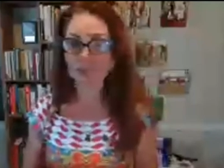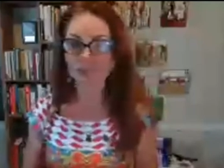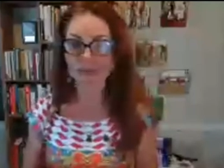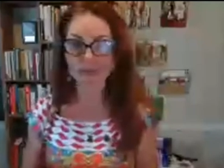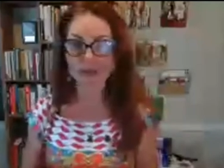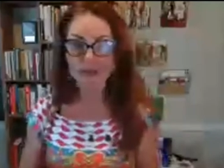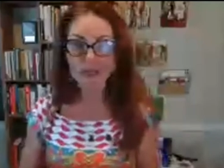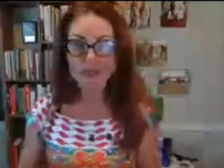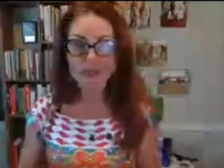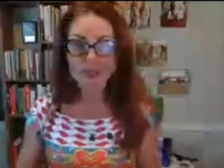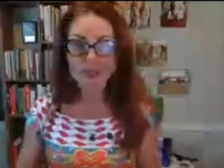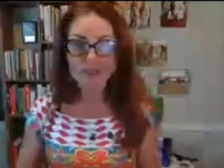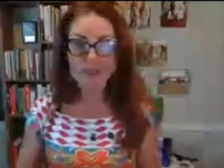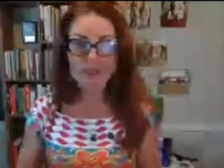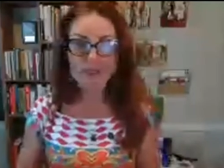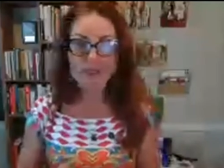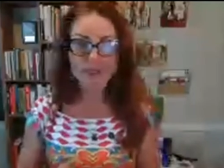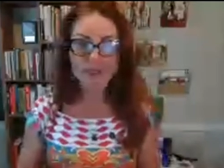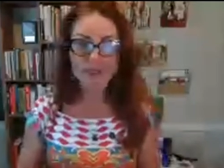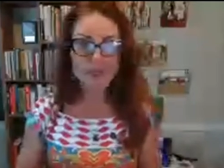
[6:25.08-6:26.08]
Like think
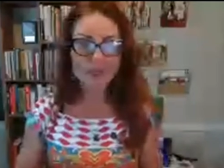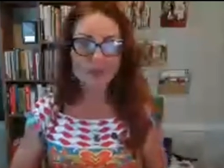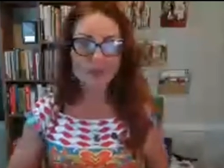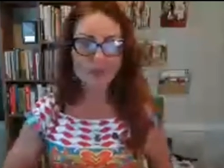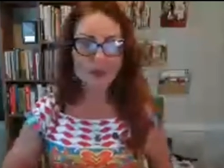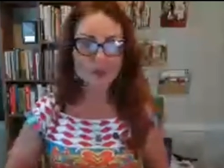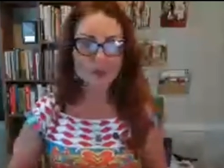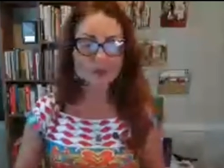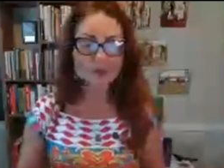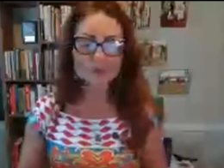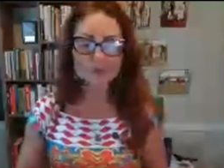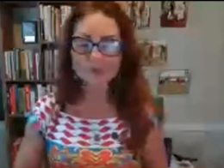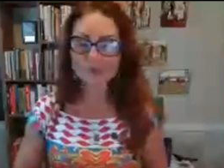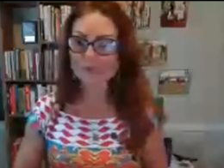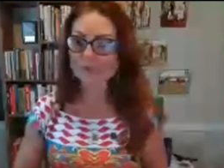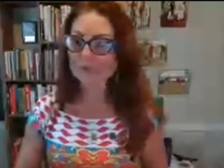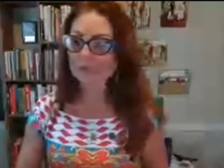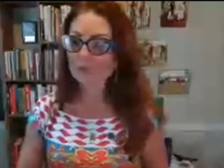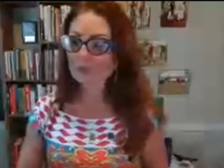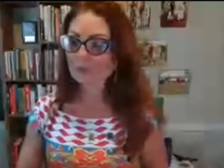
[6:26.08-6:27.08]
about
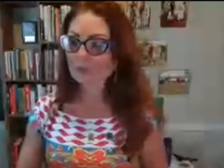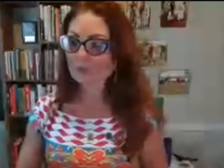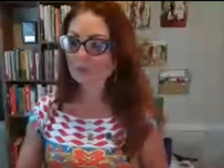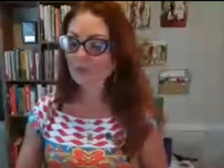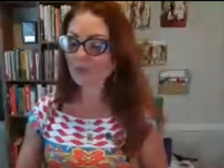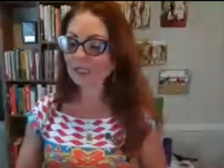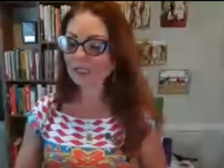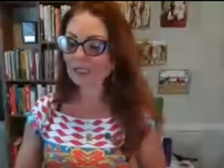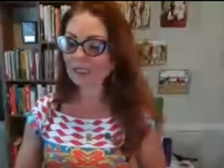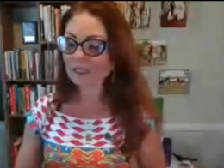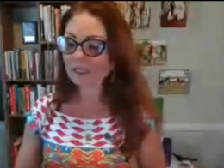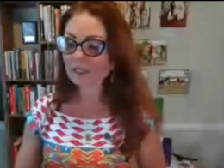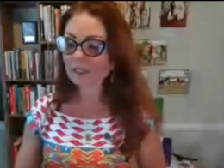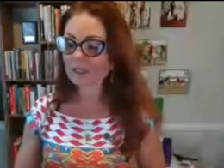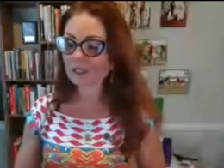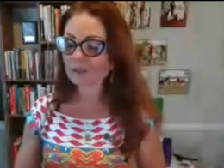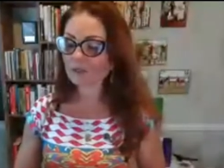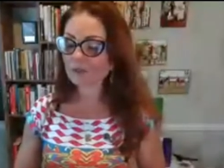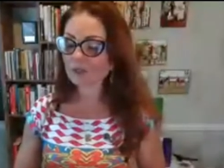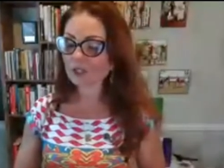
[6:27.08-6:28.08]
uh, you know, you
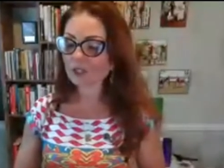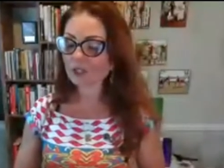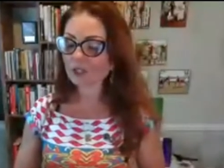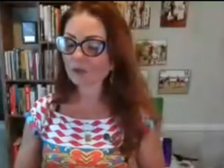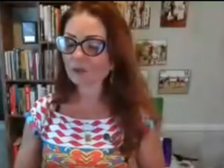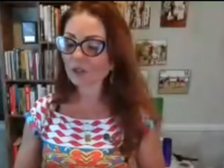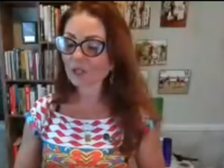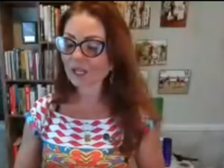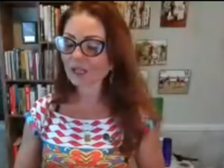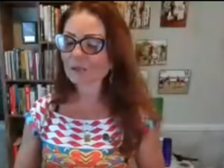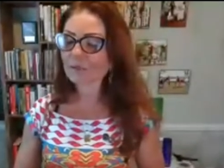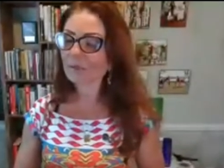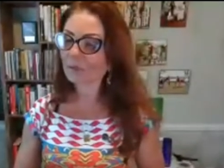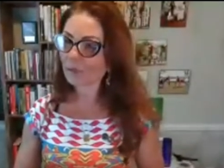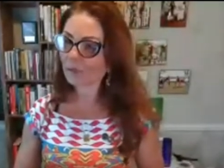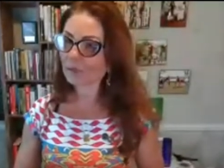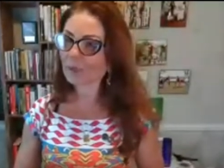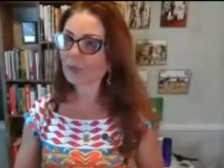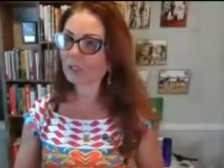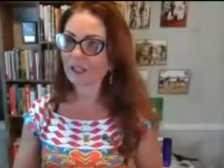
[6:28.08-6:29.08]
got to peel the
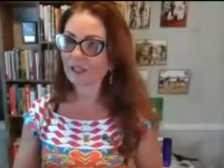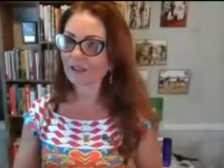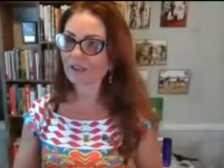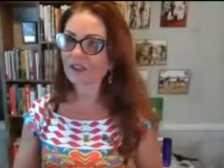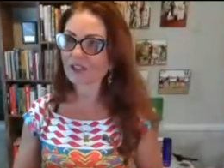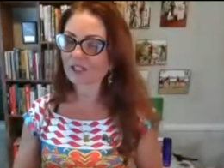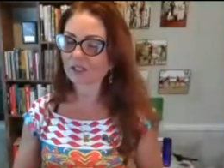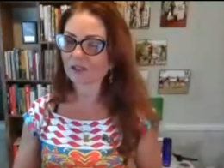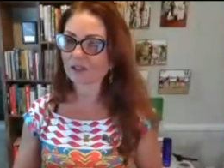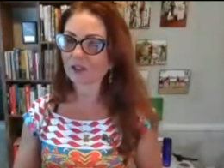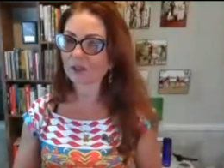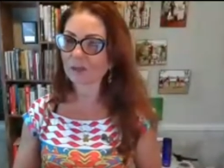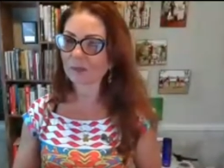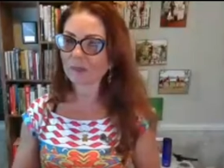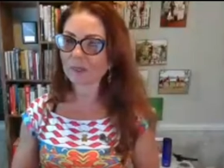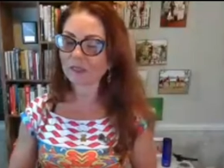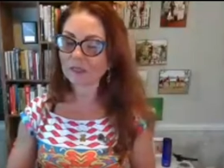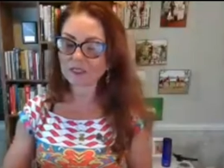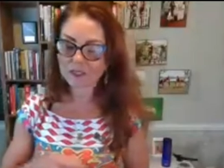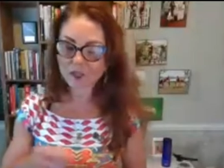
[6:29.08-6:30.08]
layers a little bit. It's
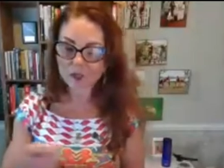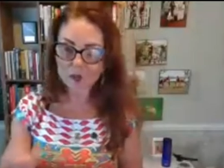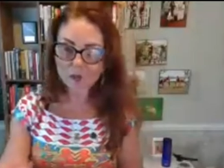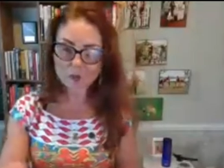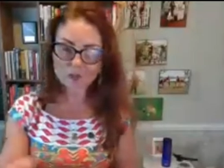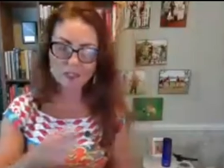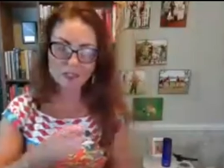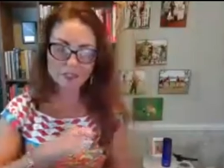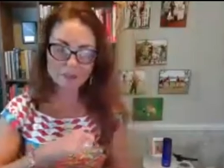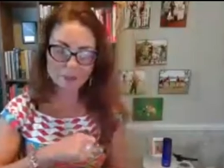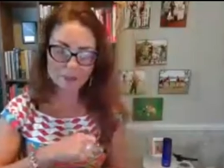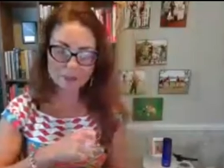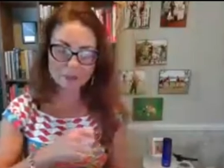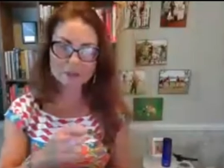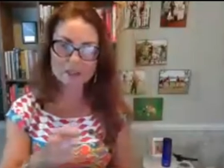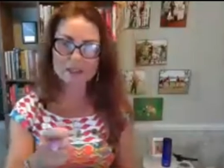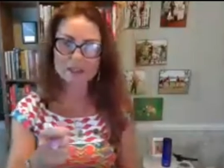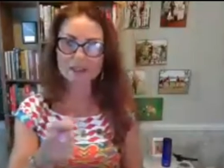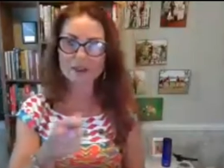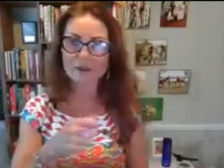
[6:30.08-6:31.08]
almost like peeling the
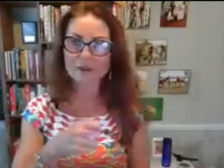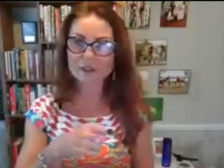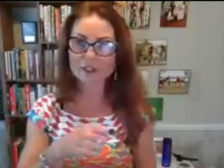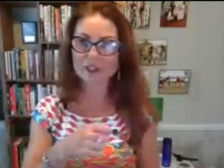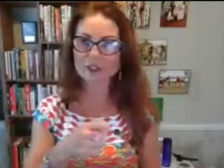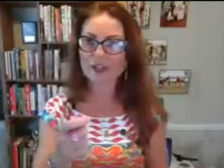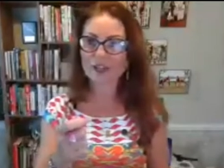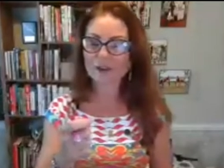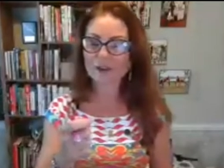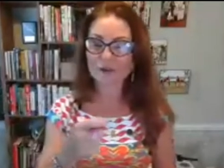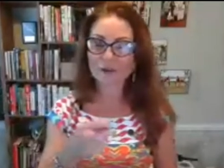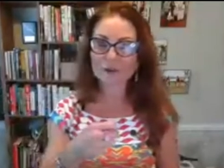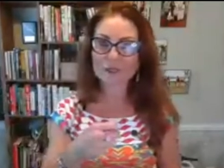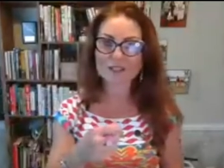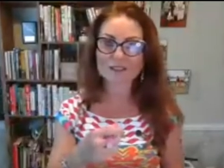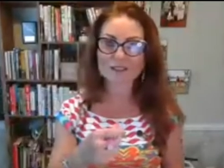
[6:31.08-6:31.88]
onion, I always say